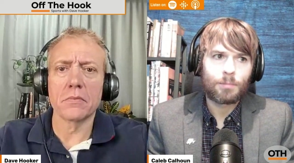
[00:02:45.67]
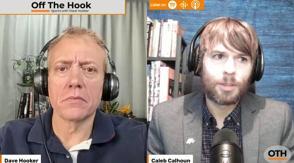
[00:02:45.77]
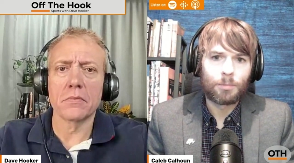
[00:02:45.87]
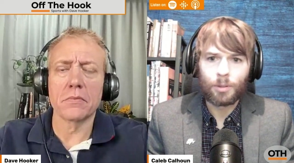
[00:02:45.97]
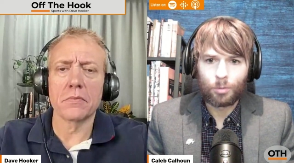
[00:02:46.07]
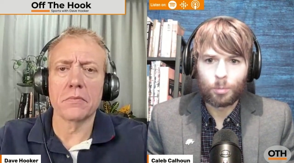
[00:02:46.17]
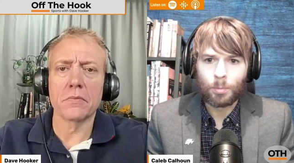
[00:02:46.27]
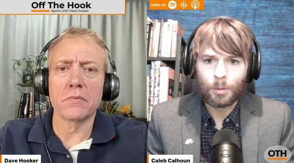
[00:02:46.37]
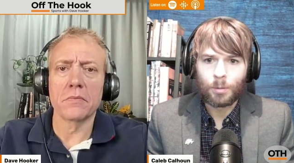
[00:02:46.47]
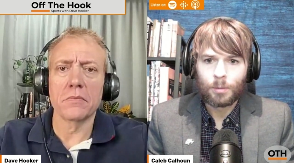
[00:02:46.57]
Speaker 1: them to the
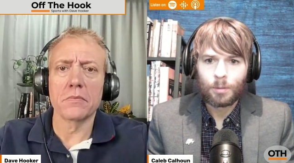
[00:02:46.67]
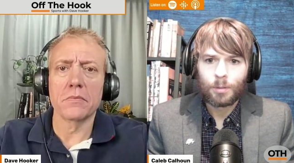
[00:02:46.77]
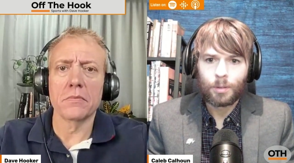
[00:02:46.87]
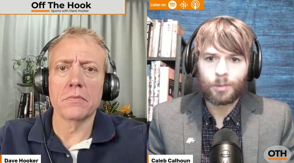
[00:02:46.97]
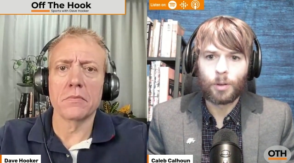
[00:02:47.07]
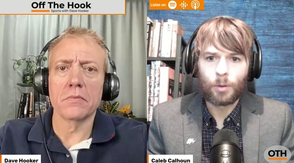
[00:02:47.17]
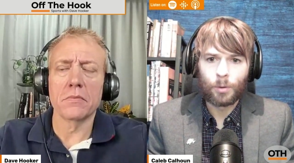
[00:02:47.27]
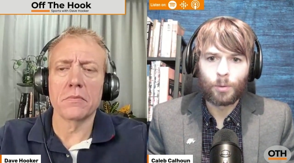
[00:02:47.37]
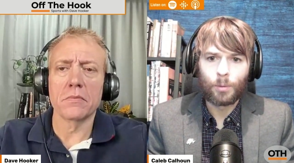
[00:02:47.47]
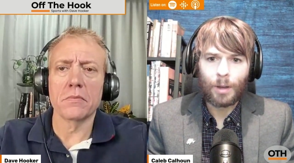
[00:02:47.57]
Super Bowl.
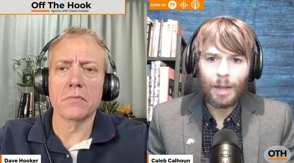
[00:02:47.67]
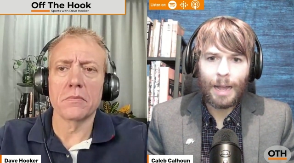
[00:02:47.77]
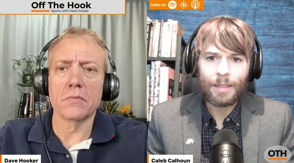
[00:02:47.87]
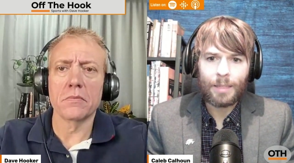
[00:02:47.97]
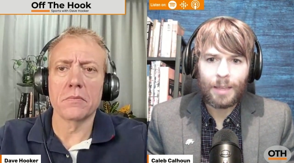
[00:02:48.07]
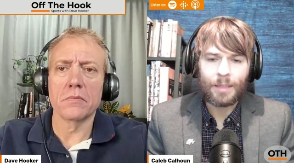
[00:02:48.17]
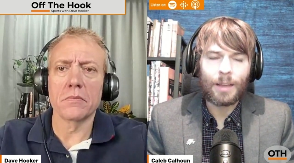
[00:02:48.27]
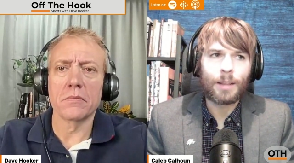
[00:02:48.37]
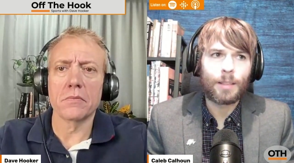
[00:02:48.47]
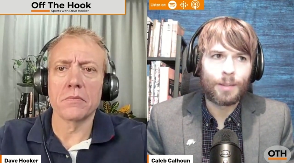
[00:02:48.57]
So I think
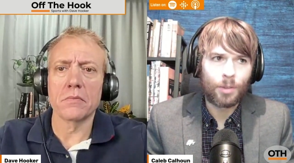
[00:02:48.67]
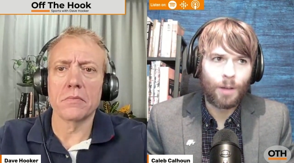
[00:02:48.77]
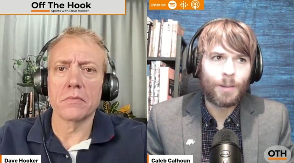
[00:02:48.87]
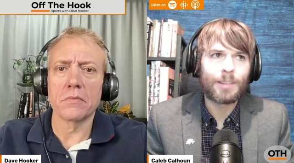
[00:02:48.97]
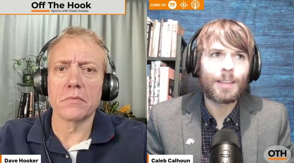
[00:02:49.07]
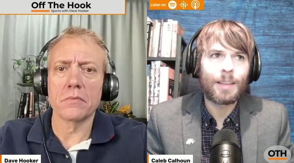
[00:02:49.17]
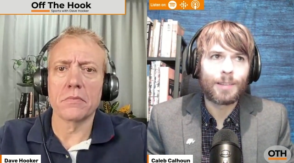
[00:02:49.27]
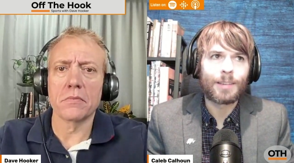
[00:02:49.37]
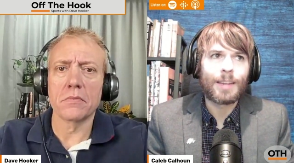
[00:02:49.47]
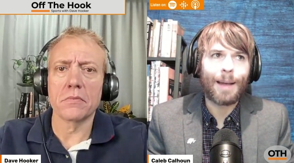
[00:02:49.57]
that this offense
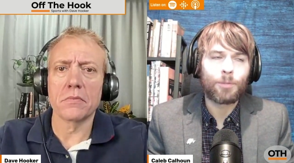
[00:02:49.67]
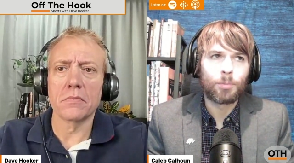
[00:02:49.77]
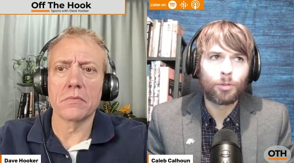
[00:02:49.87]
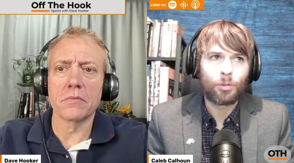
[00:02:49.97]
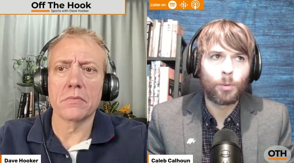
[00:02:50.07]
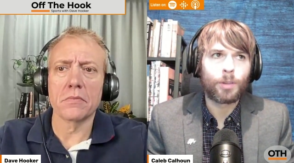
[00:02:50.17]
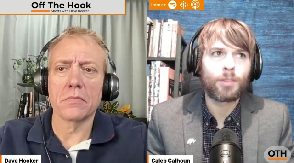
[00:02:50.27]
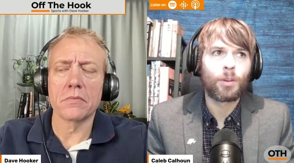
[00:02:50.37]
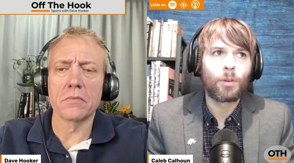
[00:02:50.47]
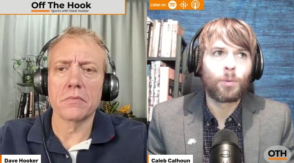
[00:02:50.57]
is adaptable to it.
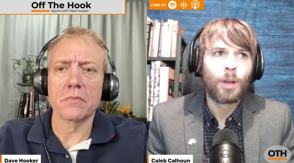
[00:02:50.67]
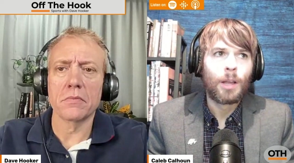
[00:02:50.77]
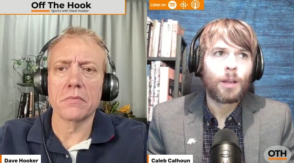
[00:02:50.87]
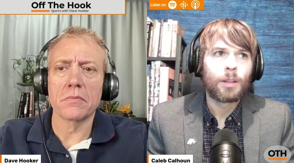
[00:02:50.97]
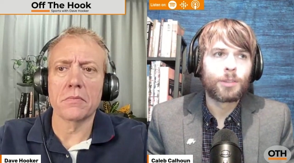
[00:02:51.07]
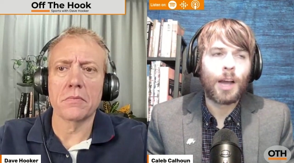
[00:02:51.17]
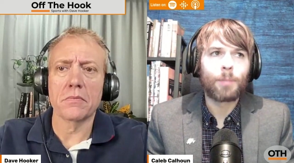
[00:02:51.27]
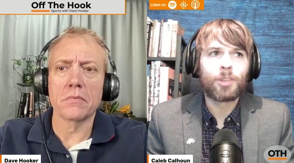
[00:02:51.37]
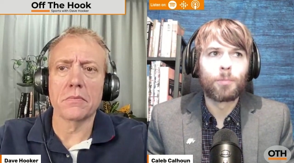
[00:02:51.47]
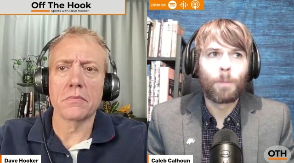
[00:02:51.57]
So
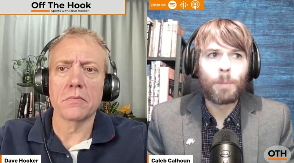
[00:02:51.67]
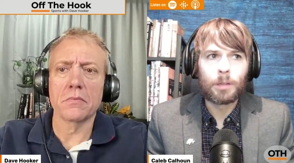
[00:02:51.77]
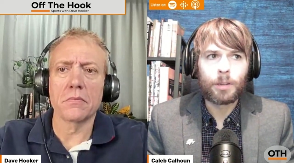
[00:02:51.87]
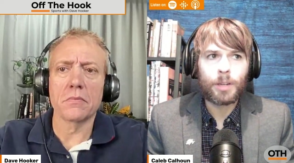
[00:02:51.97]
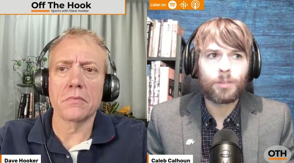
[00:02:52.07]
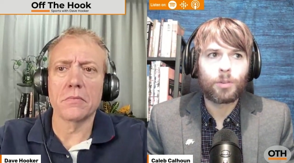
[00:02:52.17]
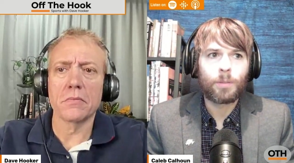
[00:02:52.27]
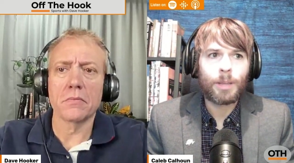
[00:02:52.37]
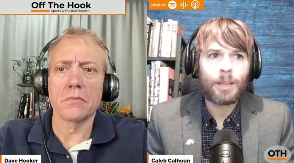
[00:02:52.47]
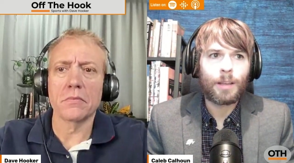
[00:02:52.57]
Dobbs's mobility is
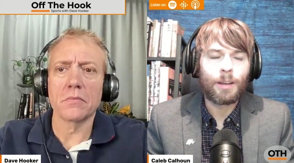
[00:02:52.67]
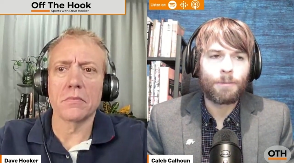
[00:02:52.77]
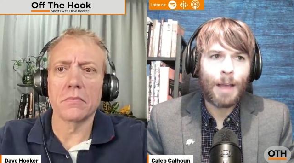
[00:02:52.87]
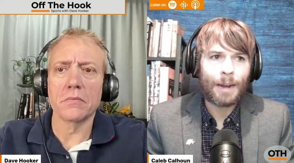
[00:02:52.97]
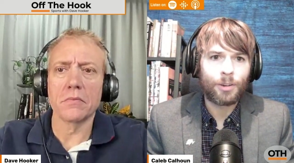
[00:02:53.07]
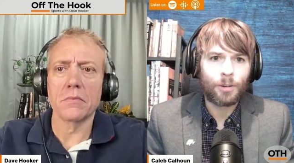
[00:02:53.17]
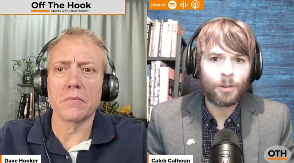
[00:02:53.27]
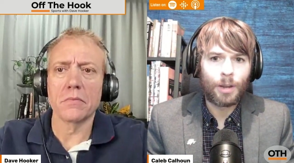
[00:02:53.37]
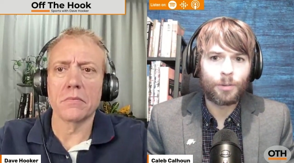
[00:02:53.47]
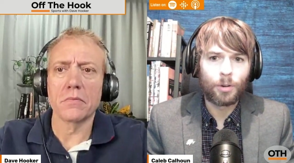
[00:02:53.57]
going to be a
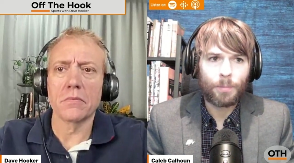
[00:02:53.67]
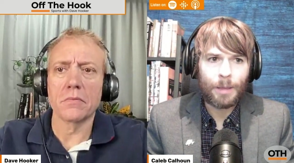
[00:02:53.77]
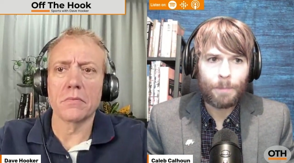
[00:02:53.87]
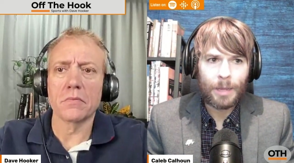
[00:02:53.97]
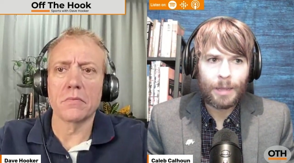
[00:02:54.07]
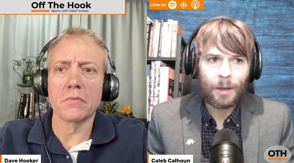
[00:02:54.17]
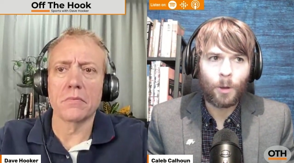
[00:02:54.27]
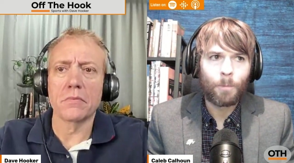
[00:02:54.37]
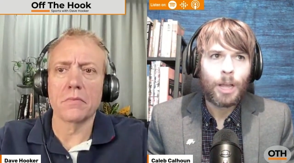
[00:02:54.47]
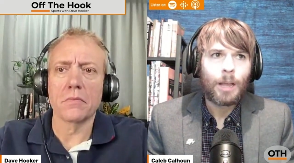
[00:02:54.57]
factor and going to be a big
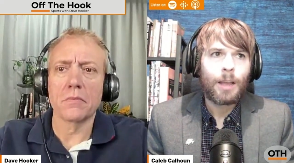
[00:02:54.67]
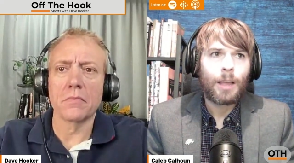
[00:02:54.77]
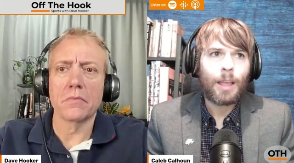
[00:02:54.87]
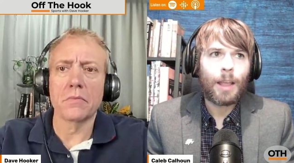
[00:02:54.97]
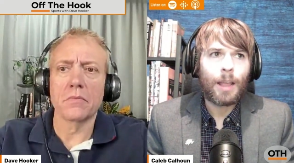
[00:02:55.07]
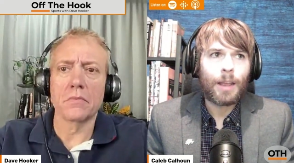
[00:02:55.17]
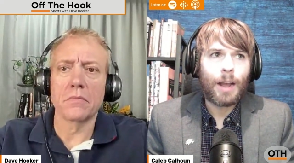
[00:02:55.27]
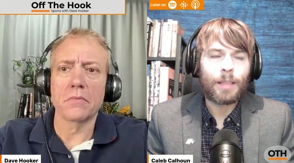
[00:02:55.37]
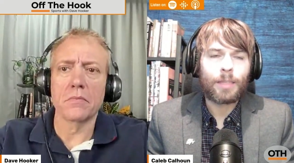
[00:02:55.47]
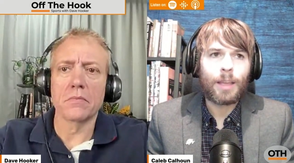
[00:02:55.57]
help.
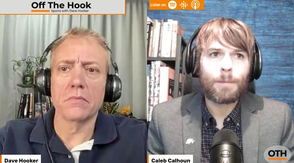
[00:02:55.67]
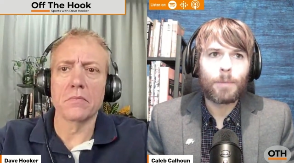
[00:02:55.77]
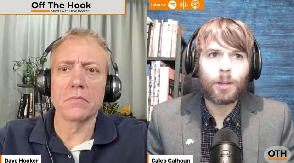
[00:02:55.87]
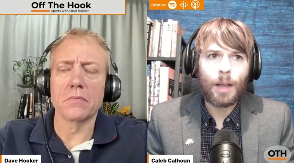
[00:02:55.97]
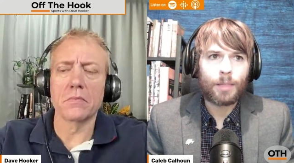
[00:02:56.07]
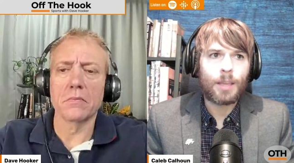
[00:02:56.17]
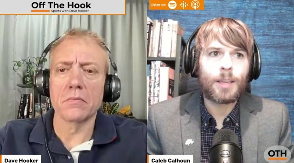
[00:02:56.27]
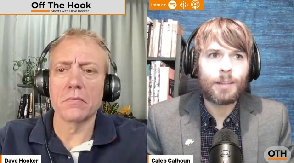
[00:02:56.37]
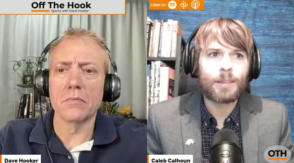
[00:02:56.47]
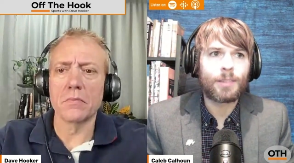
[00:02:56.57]
And I think I
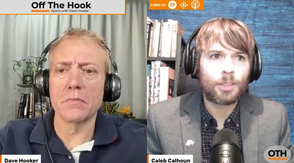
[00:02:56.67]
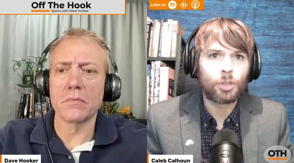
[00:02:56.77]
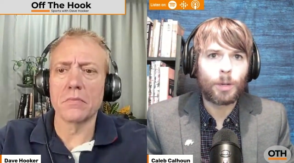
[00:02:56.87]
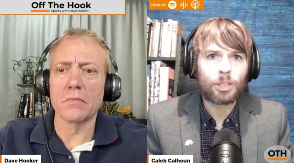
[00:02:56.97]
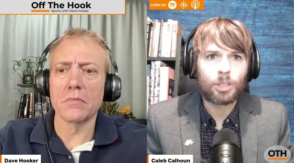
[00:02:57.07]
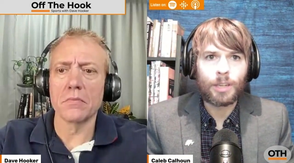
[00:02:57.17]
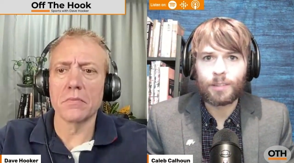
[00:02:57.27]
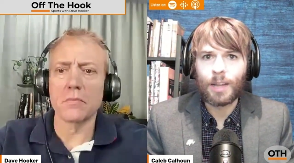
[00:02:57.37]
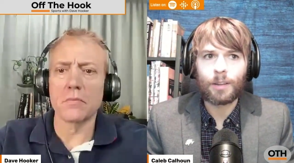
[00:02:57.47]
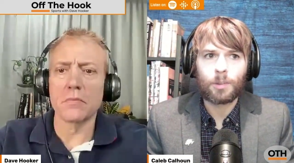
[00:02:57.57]
think he's in a situation.
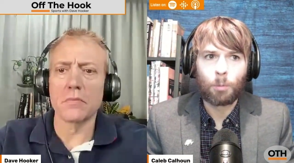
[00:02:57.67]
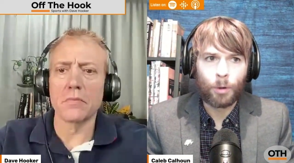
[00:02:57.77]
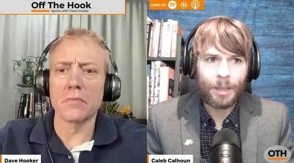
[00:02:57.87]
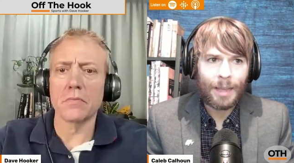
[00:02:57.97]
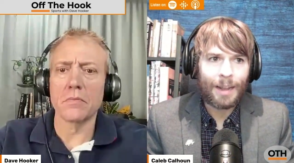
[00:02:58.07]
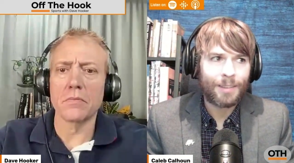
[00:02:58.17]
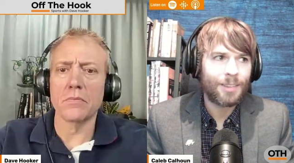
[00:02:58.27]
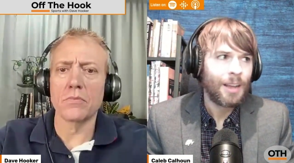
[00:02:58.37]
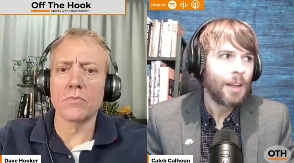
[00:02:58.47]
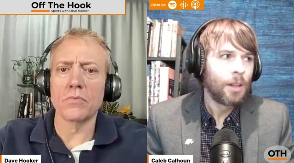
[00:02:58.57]
He's got a supporting
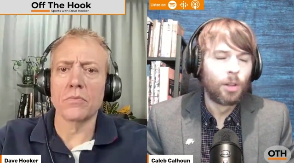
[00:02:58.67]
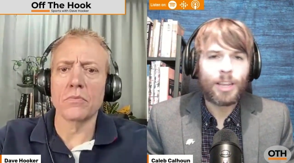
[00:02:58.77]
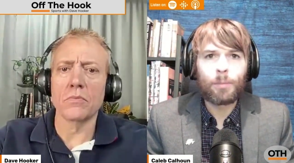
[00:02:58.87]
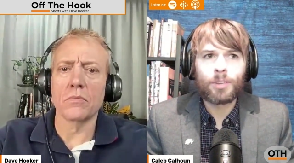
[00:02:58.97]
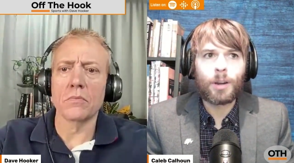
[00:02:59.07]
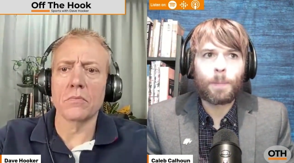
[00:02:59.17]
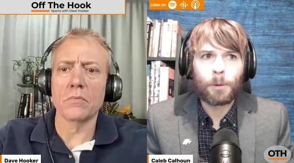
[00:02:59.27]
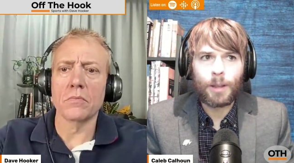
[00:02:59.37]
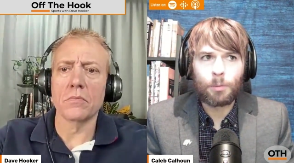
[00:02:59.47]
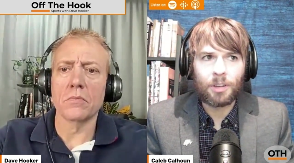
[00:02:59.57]
cast. Look, he was on a
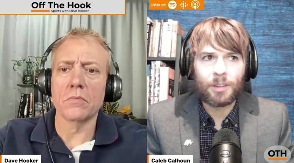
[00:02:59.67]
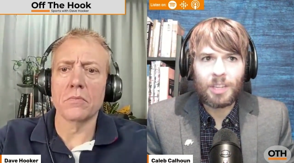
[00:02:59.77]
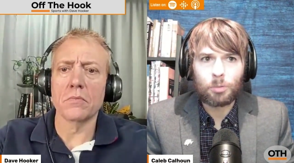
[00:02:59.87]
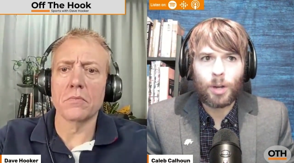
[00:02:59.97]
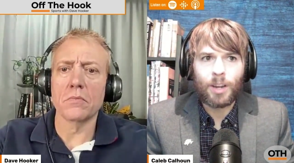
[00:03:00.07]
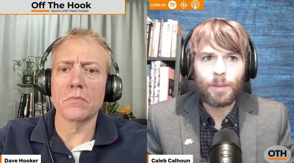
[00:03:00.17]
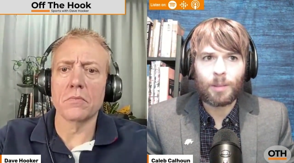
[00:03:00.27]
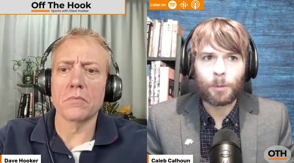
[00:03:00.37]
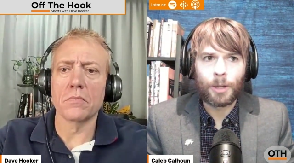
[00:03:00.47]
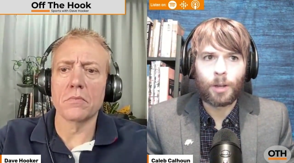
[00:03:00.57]
he was on a team trying to
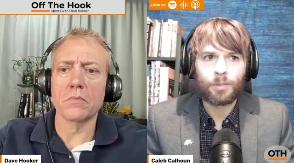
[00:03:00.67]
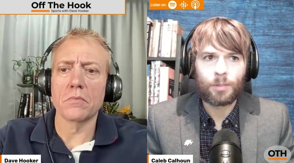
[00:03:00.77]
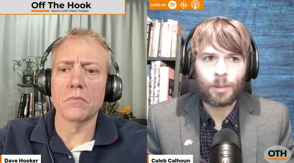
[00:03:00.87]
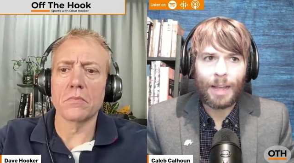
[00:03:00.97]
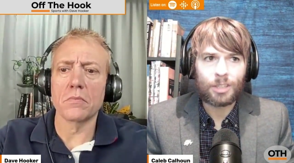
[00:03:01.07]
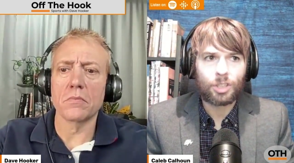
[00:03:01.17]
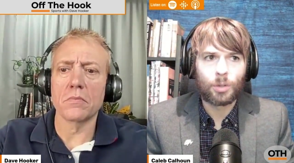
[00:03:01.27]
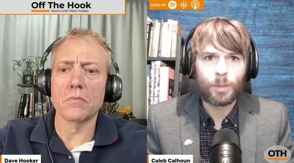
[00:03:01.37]
make the playoffs last year